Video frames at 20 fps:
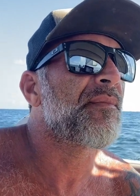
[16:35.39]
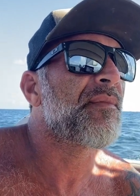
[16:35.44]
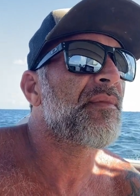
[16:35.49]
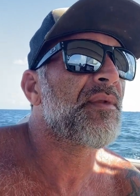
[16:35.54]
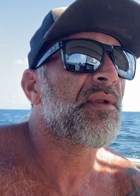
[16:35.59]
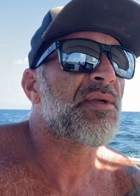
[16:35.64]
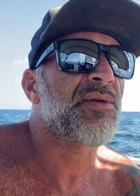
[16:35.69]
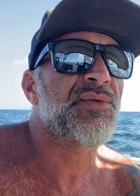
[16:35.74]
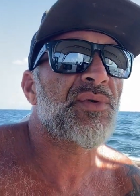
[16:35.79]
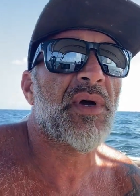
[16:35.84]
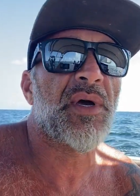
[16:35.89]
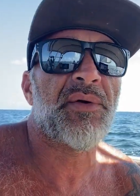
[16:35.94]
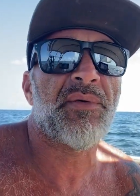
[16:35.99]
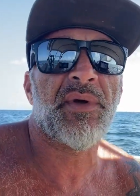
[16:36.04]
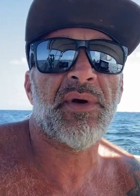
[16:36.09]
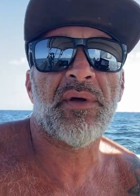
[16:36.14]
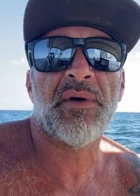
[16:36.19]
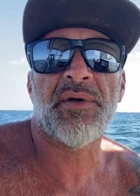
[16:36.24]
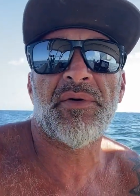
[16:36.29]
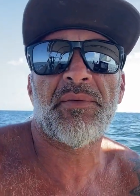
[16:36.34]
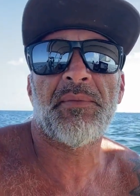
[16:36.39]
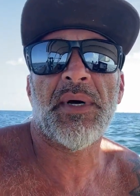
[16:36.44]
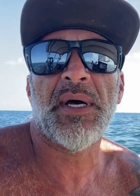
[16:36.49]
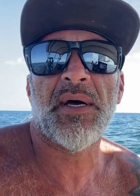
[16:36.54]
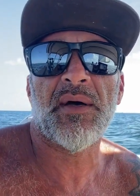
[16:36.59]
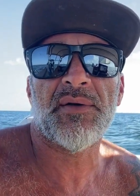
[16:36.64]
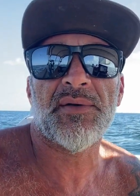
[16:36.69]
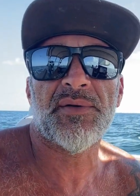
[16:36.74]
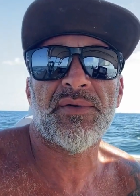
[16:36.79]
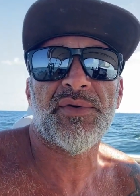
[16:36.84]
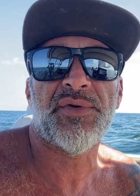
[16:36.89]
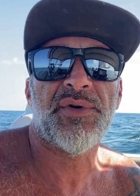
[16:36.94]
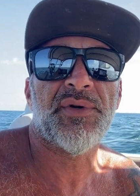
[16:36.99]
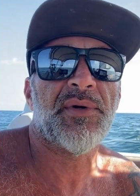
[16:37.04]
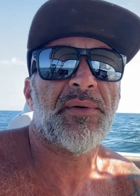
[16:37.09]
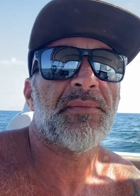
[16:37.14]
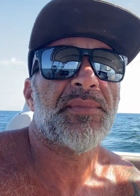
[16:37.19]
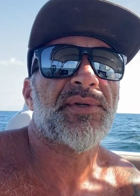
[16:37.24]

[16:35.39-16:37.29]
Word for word: It's right around a 100-mile trip.